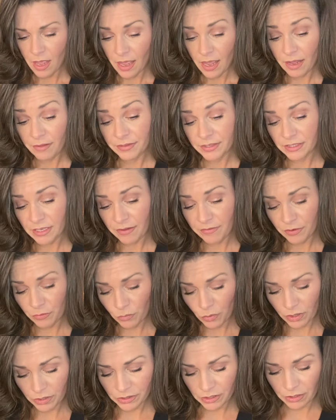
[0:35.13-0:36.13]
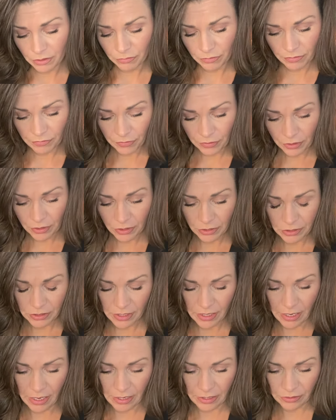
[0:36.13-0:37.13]
I have the Seven of Wands in the reverse,
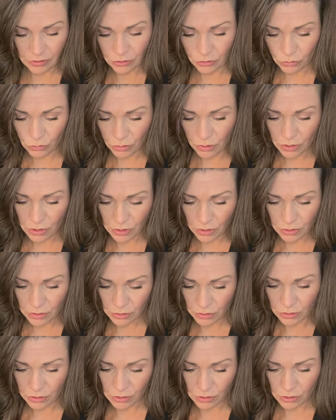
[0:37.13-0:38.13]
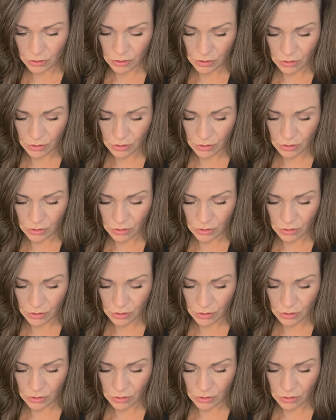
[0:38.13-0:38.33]
the Eight of Swords,